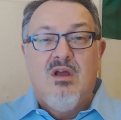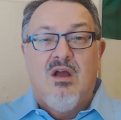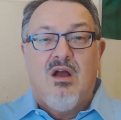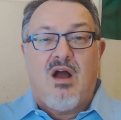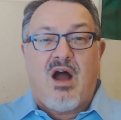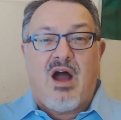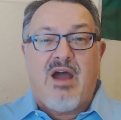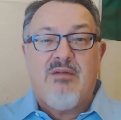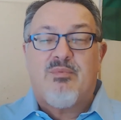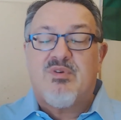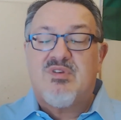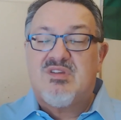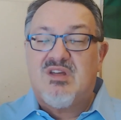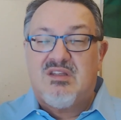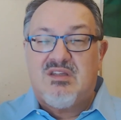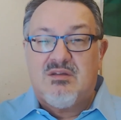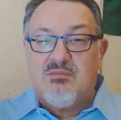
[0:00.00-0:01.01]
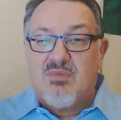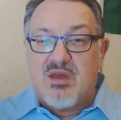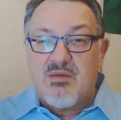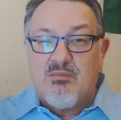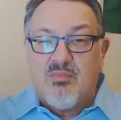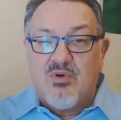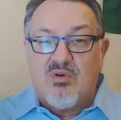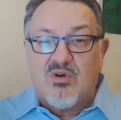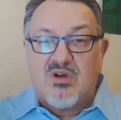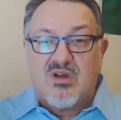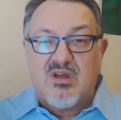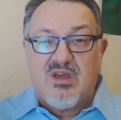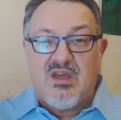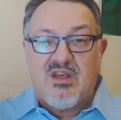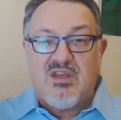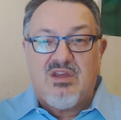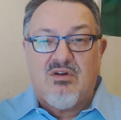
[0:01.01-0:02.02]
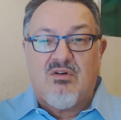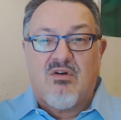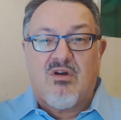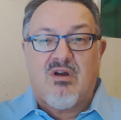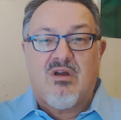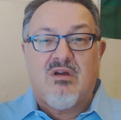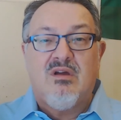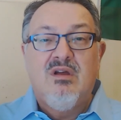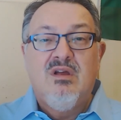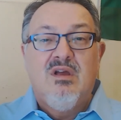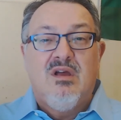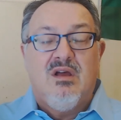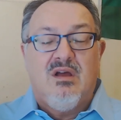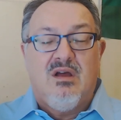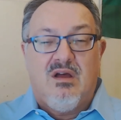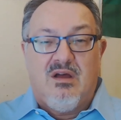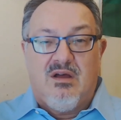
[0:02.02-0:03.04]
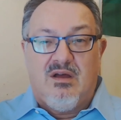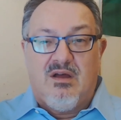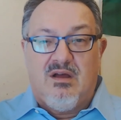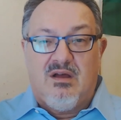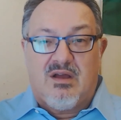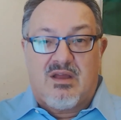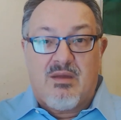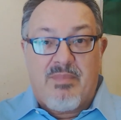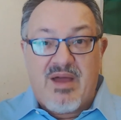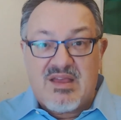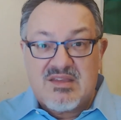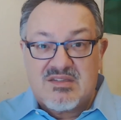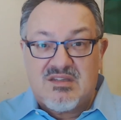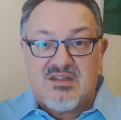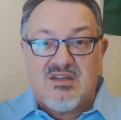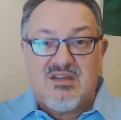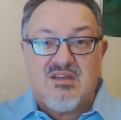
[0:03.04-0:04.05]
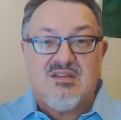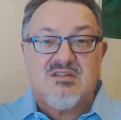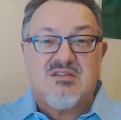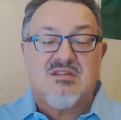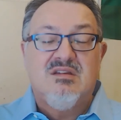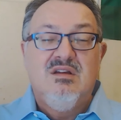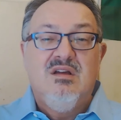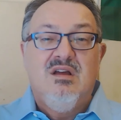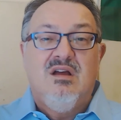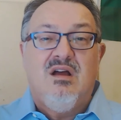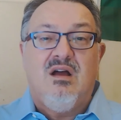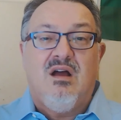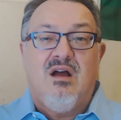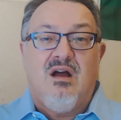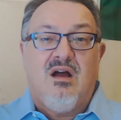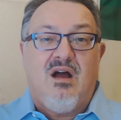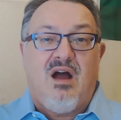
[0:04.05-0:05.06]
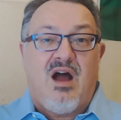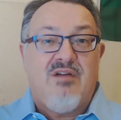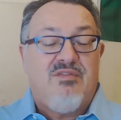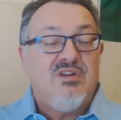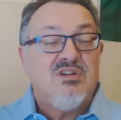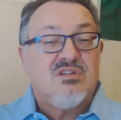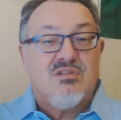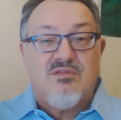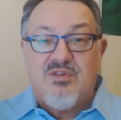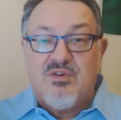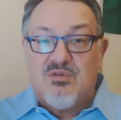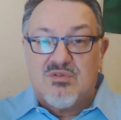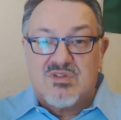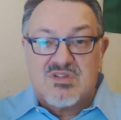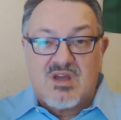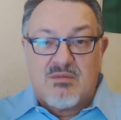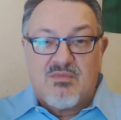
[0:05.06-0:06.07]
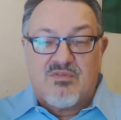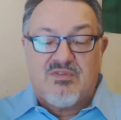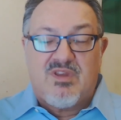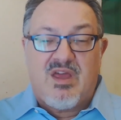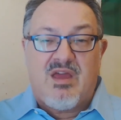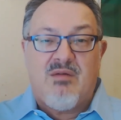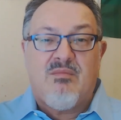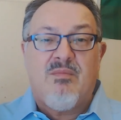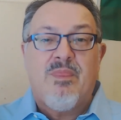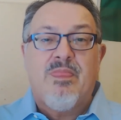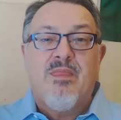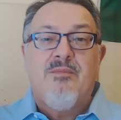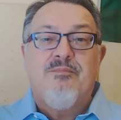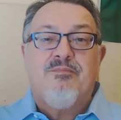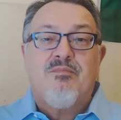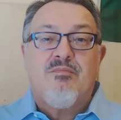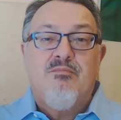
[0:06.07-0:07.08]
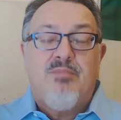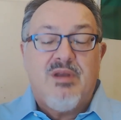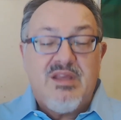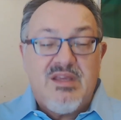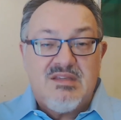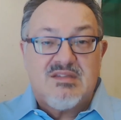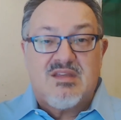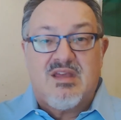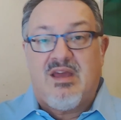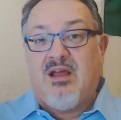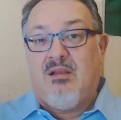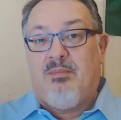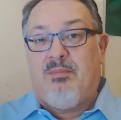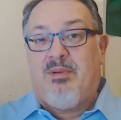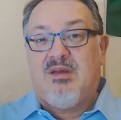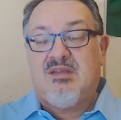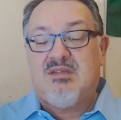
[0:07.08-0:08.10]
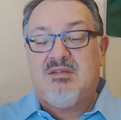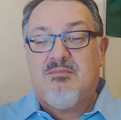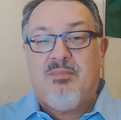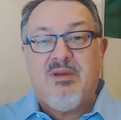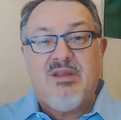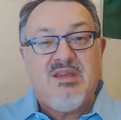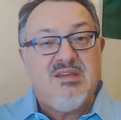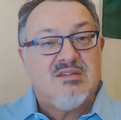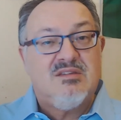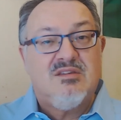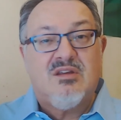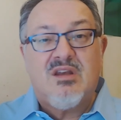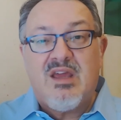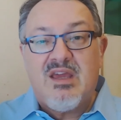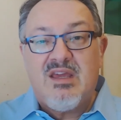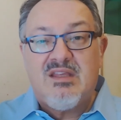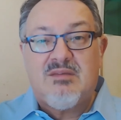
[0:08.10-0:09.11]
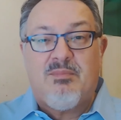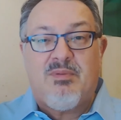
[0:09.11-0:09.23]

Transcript: I presented my book in your capacities. I've interviewed some of them. Please help us. Please donate.